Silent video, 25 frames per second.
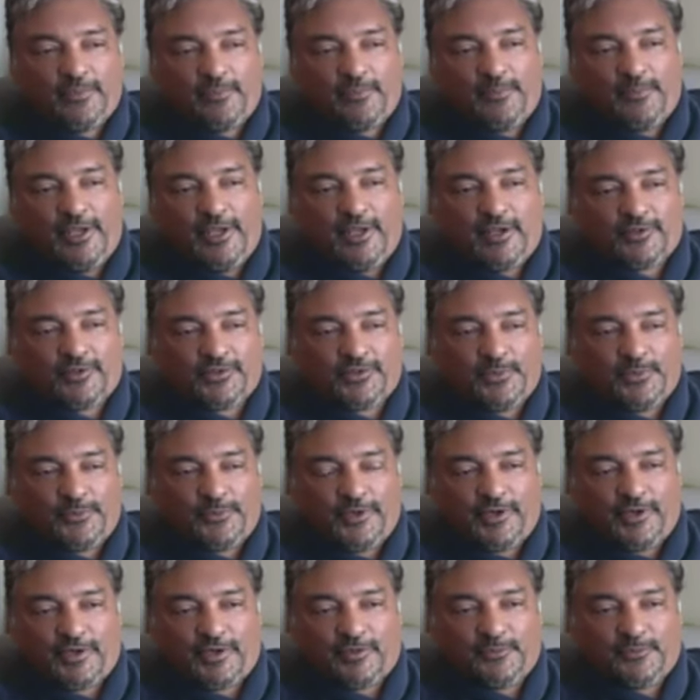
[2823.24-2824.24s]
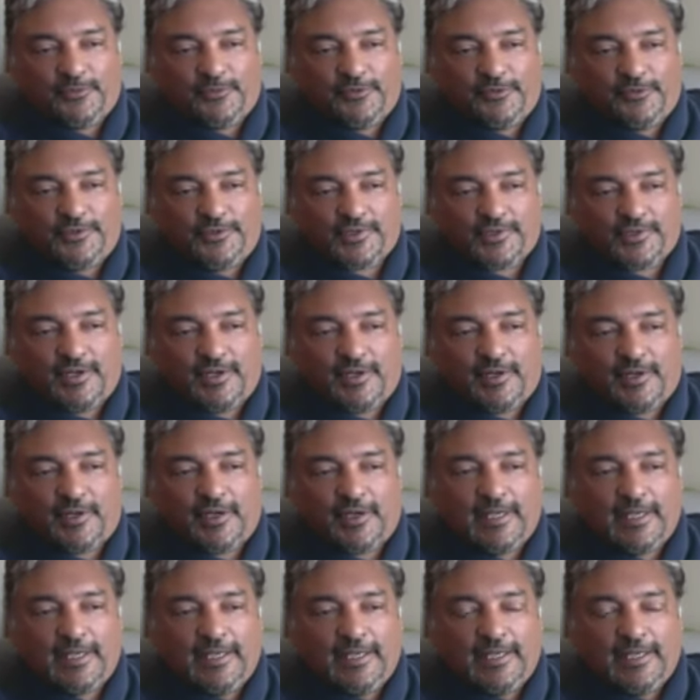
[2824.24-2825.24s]
big superhero movie star.
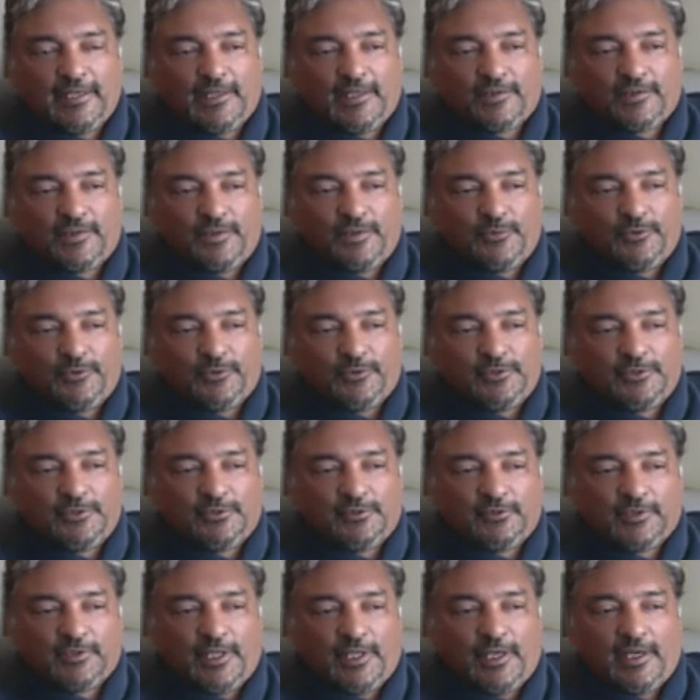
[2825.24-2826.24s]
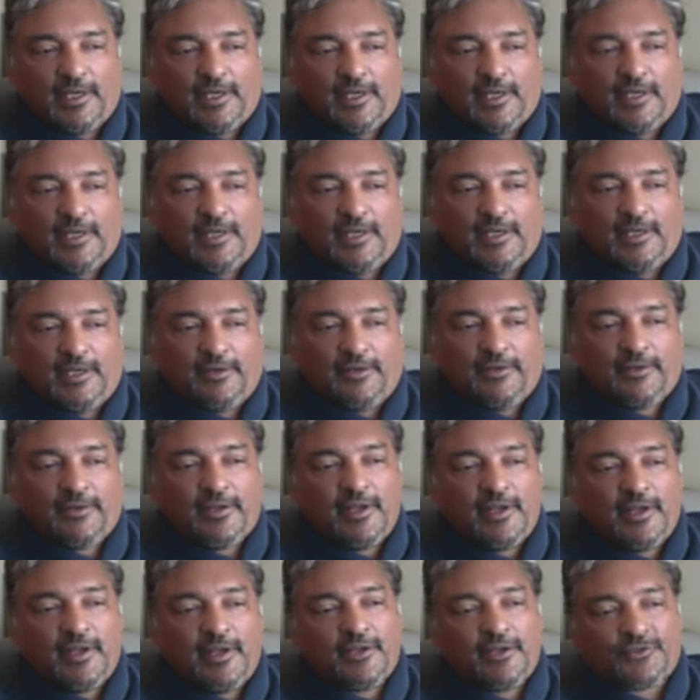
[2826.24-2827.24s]
Simulu, yeah.
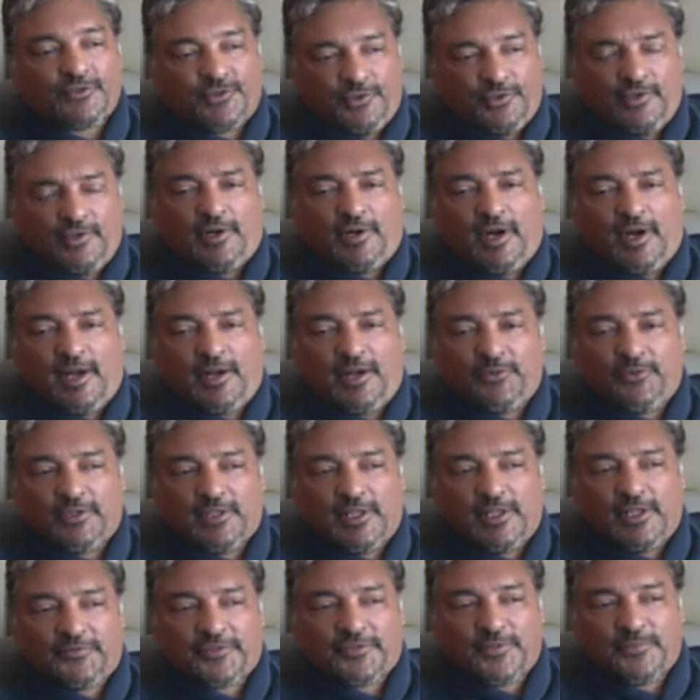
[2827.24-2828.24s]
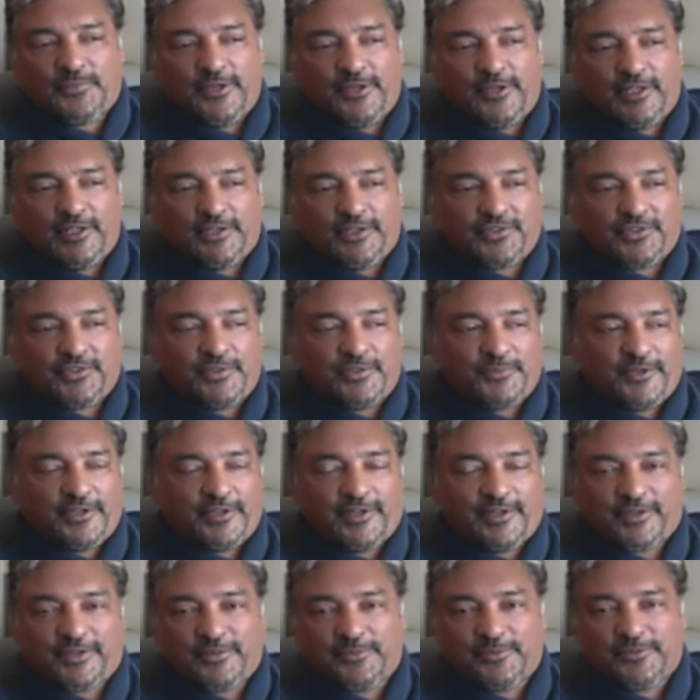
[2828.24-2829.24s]
Sure, I would love to be in a
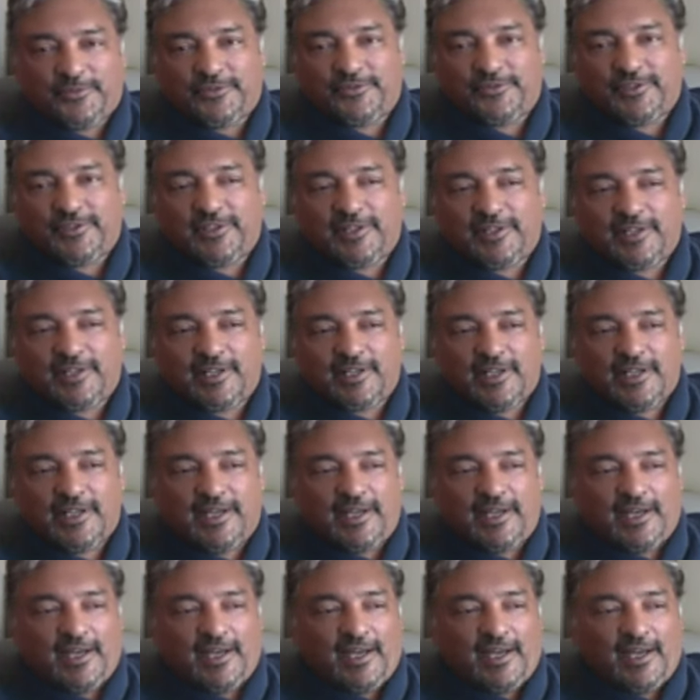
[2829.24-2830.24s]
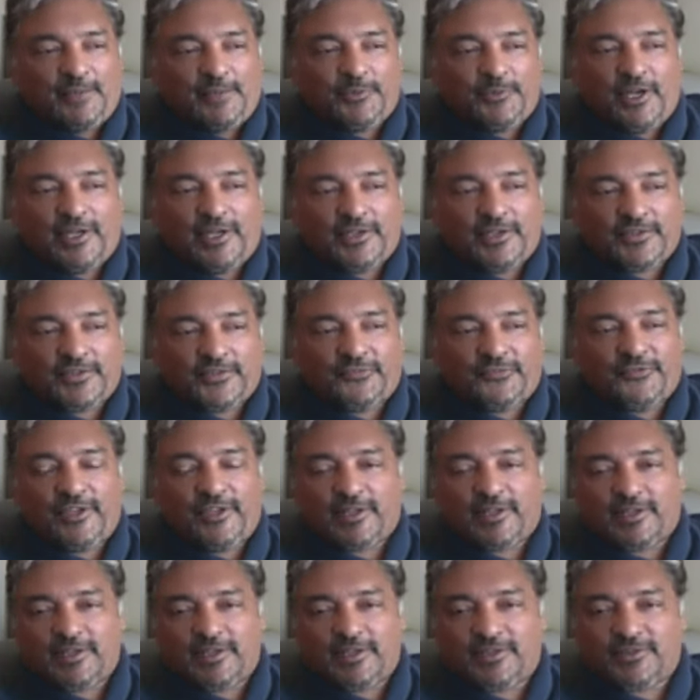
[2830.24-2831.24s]
superhero movie. I'm not as
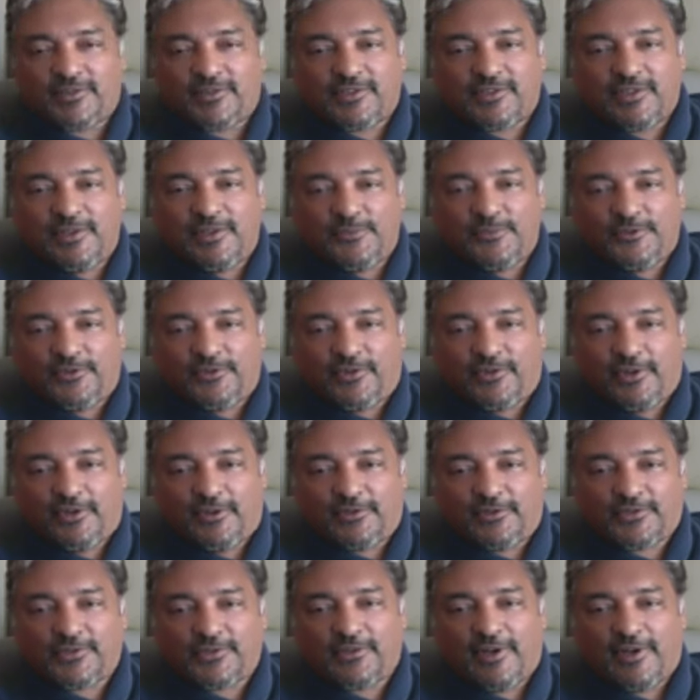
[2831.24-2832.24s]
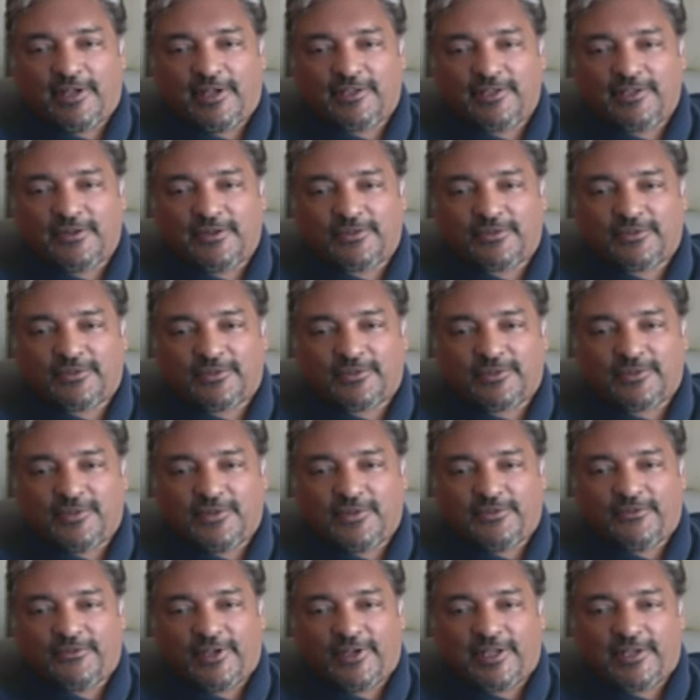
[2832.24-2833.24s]
fit as Simu, though, so I don't know
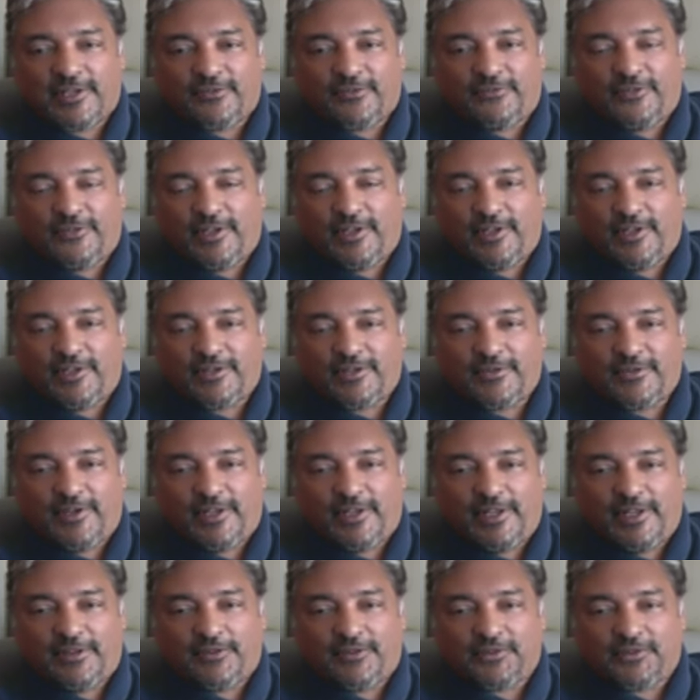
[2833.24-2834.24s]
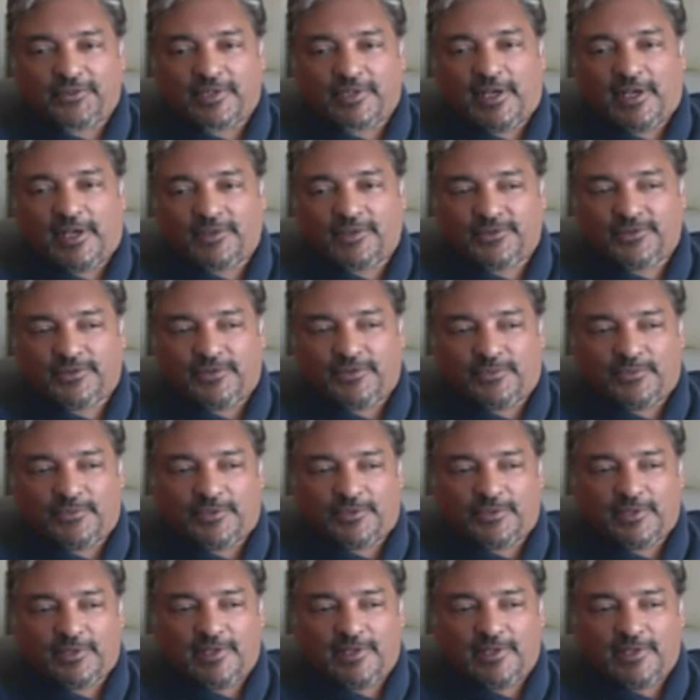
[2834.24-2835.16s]
if I can fit into any of those costumes.